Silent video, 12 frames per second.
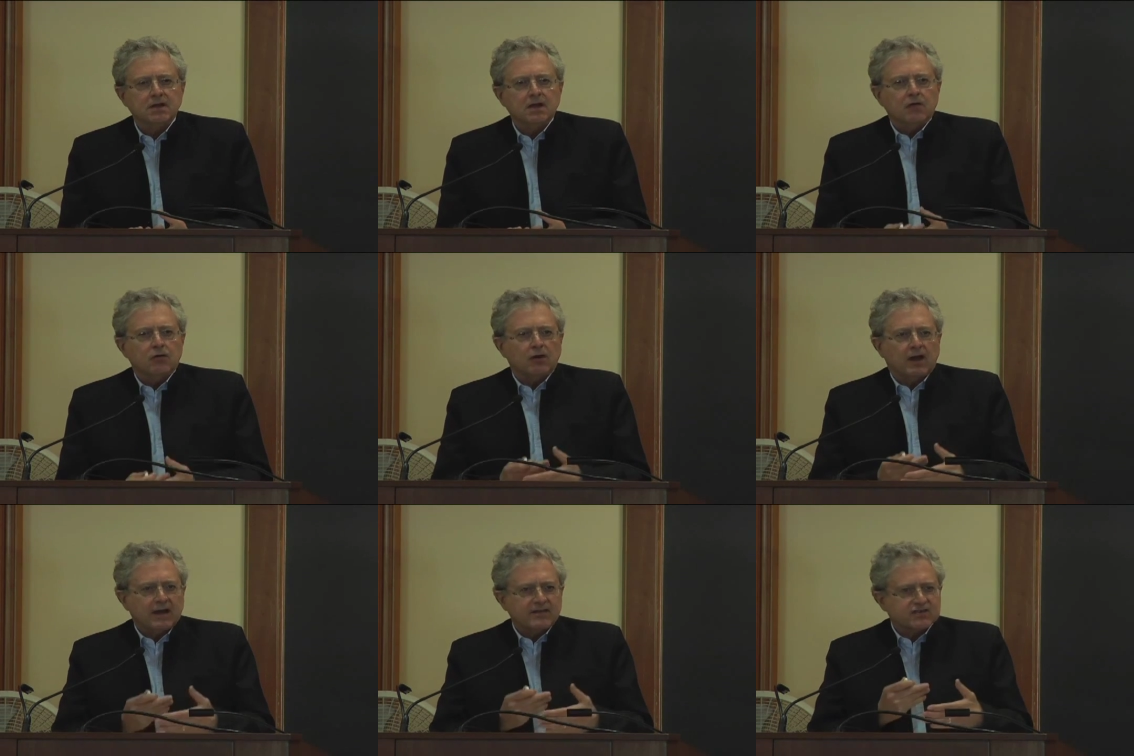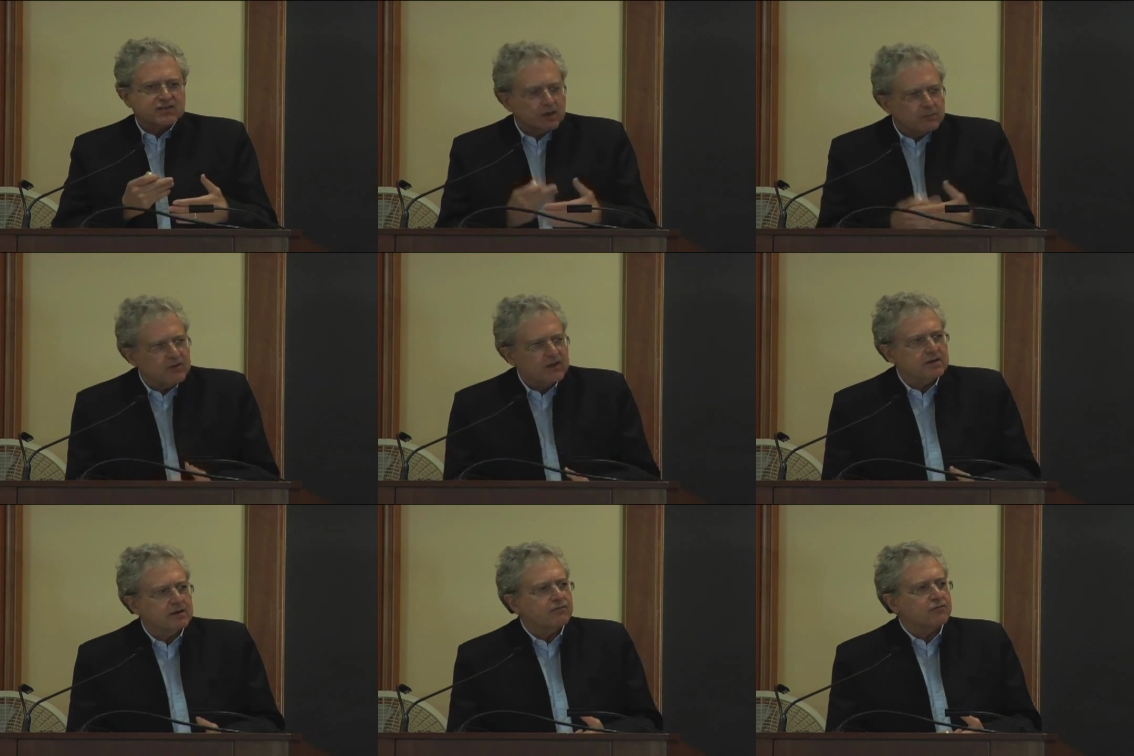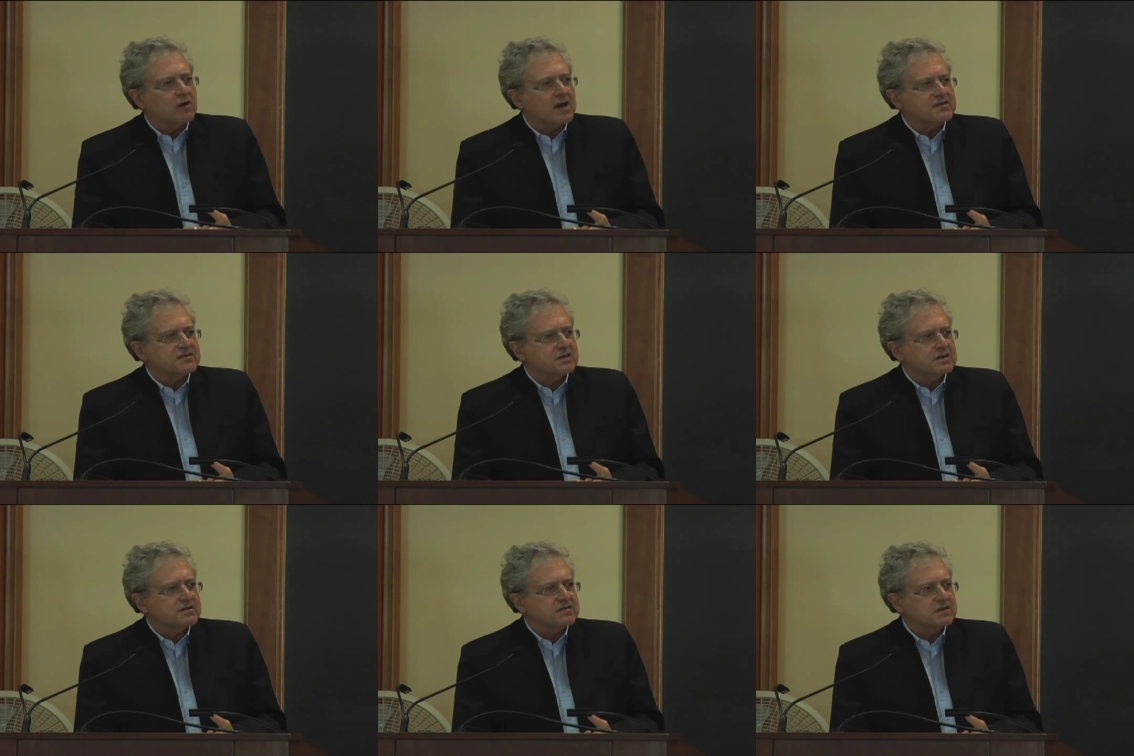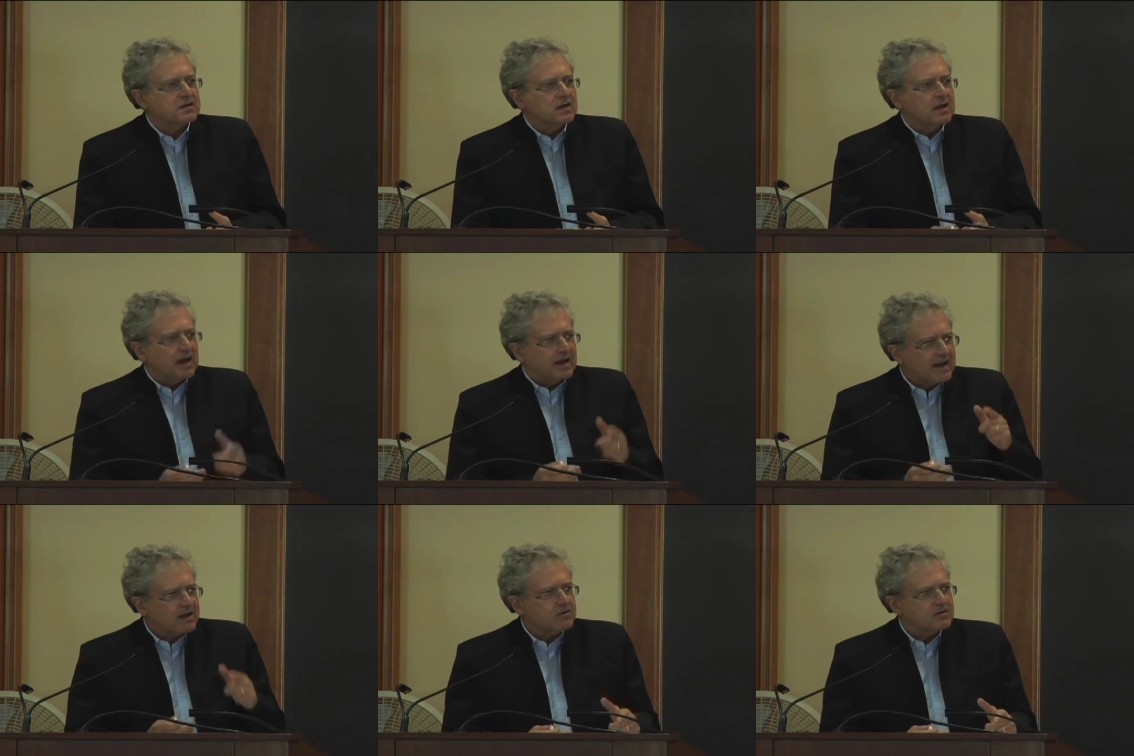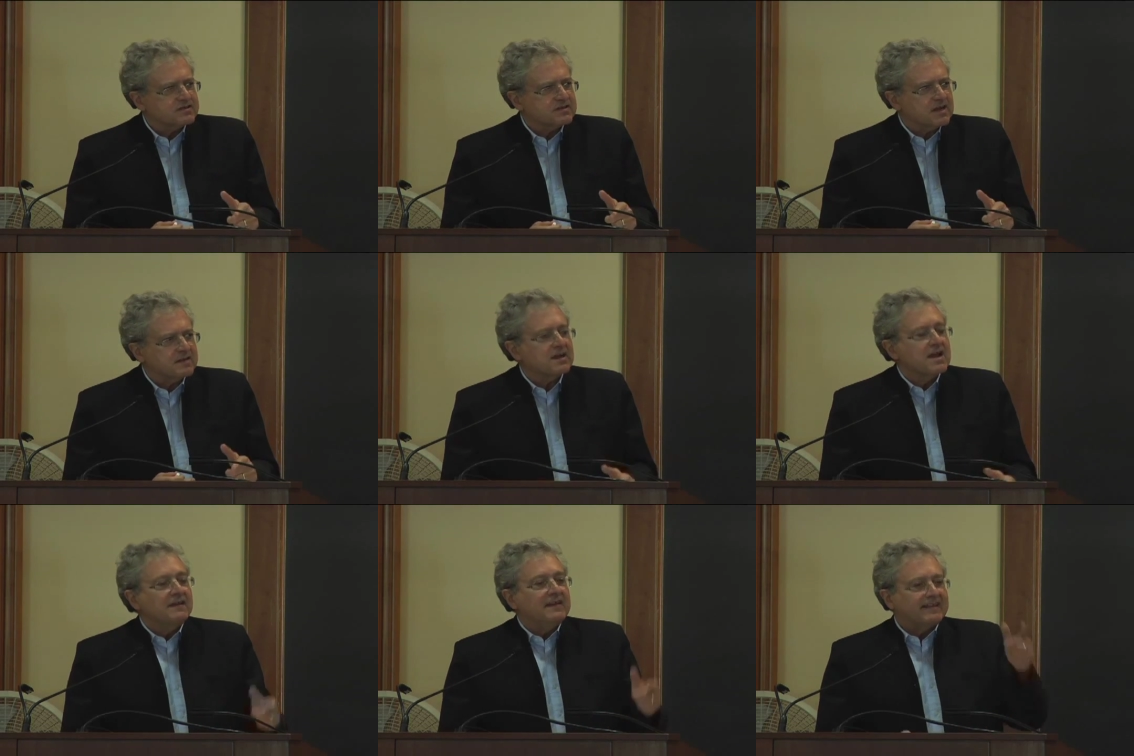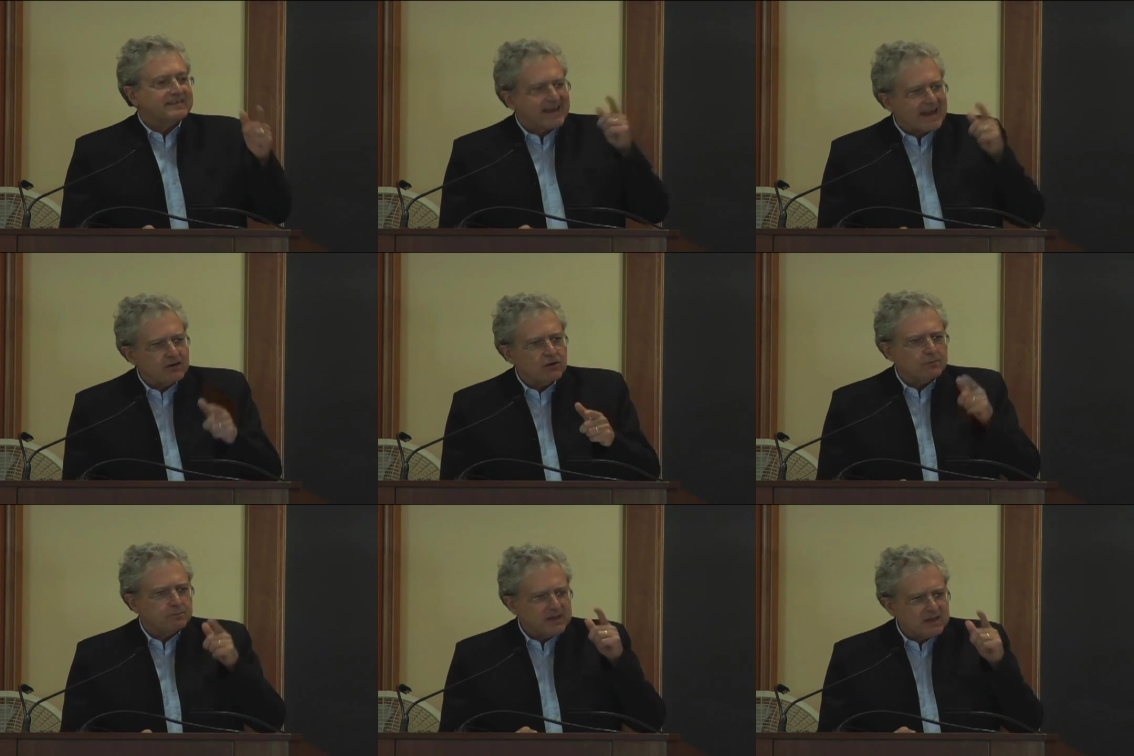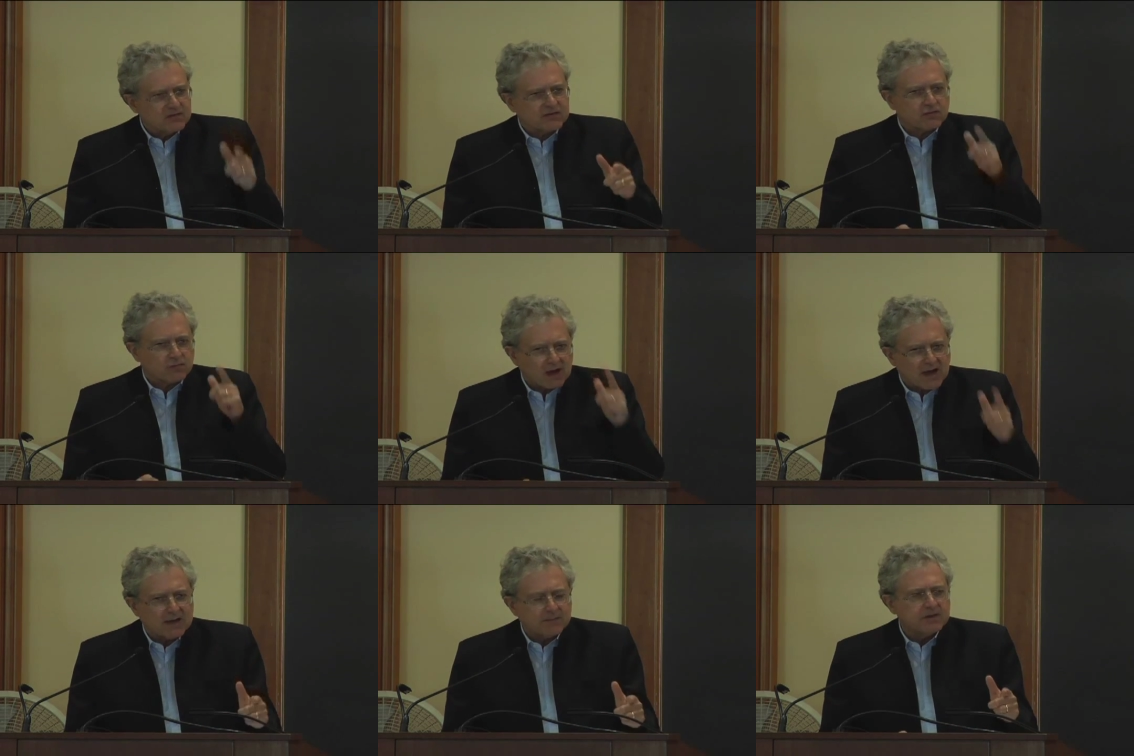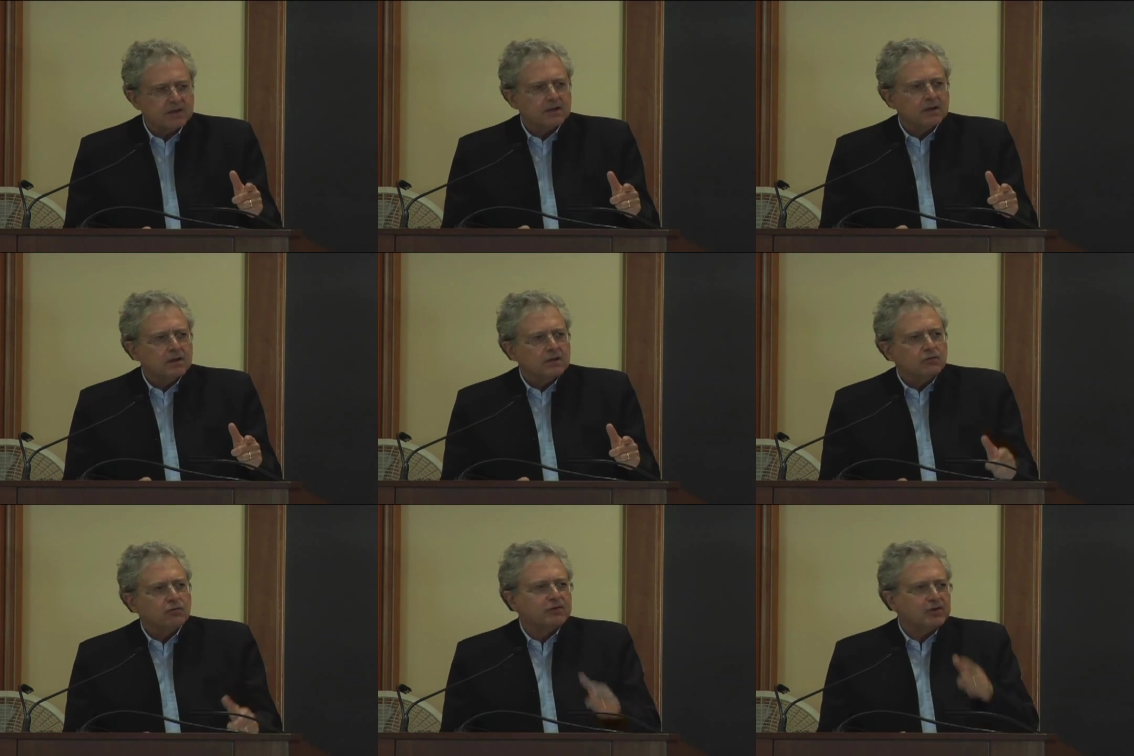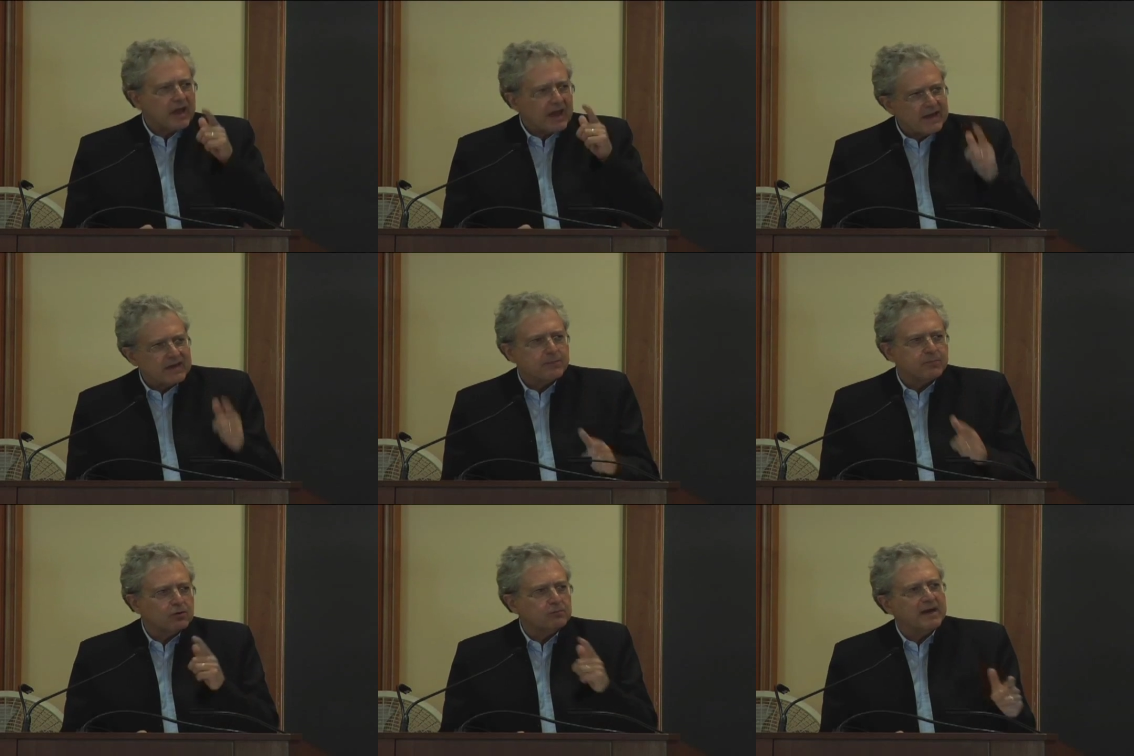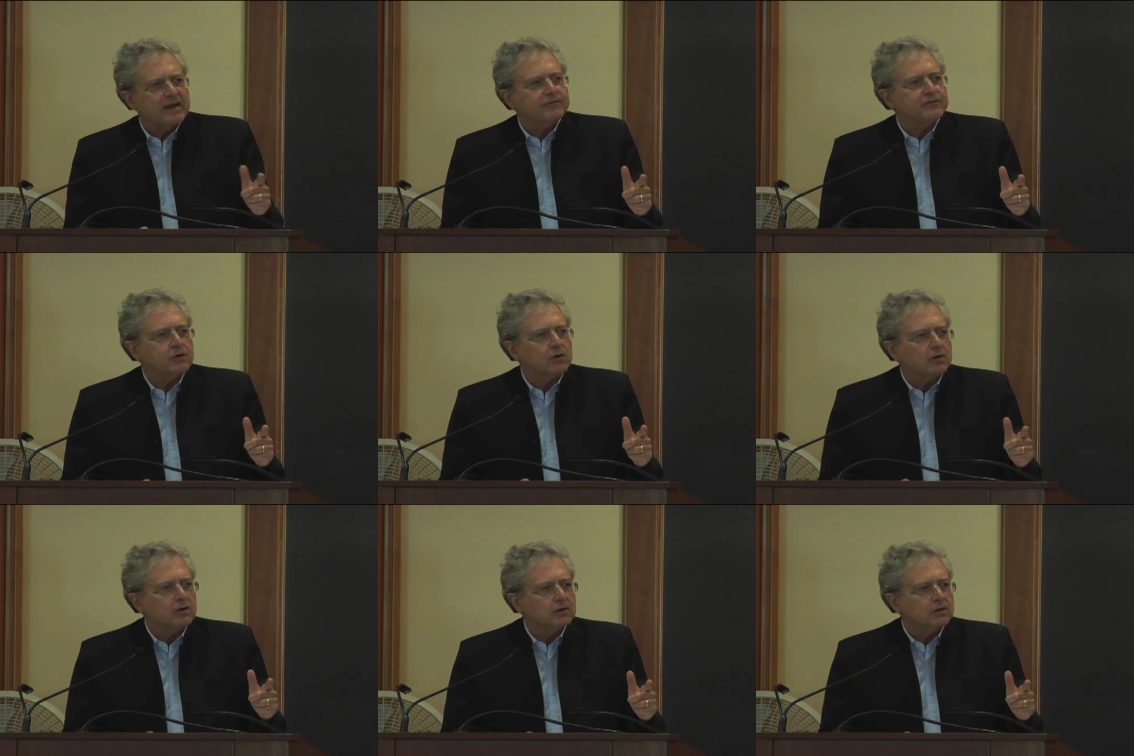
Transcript: you have subjective crisis, and Lacan said that cannot be ascribed to the Oedipal metaphor.